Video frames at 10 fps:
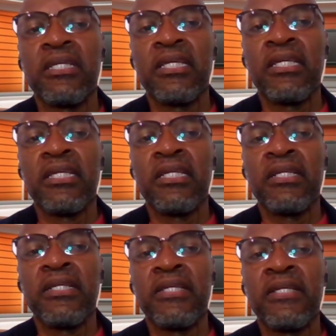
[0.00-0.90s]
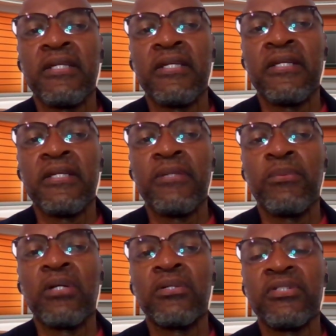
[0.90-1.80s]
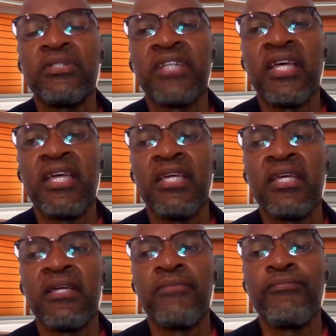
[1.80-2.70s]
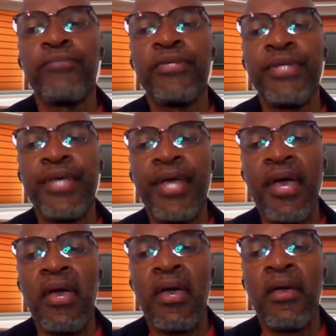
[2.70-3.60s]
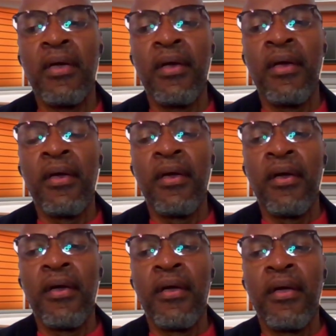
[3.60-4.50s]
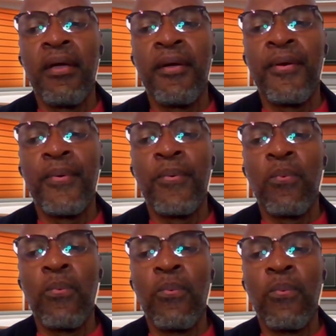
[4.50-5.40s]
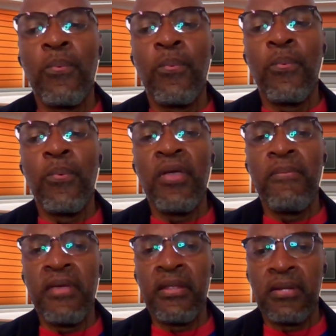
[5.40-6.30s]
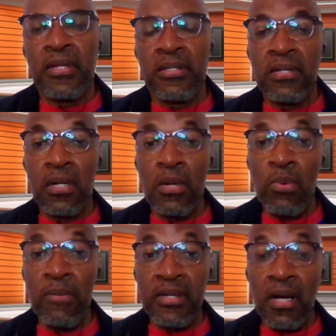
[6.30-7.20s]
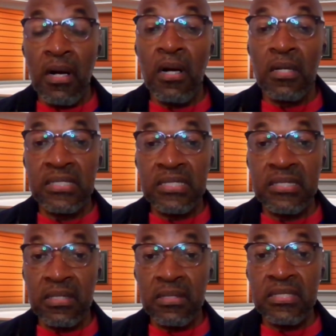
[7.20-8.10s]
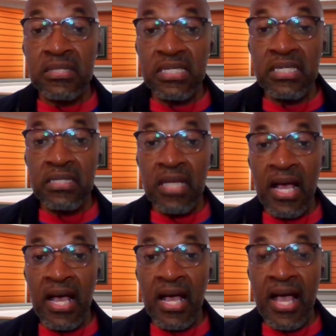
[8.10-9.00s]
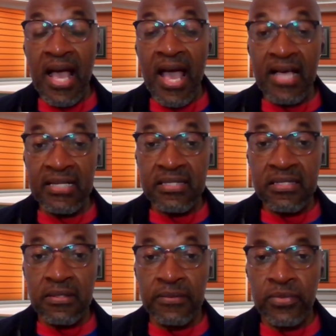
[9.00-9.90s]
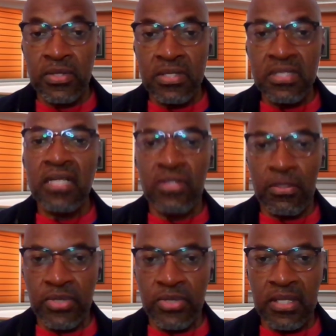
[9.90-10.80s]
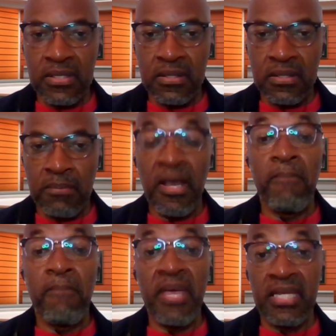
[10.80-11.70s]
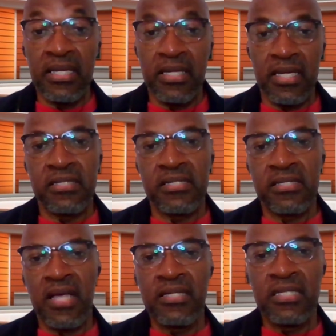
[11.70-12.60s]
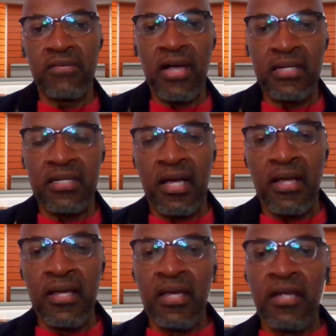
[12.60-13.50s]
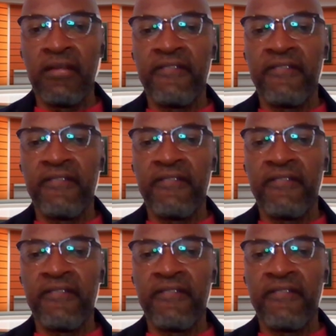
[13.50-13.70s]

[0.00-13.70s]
one could say, yeah, women and younger women are still seen as sex objects by many in the society, right? Whether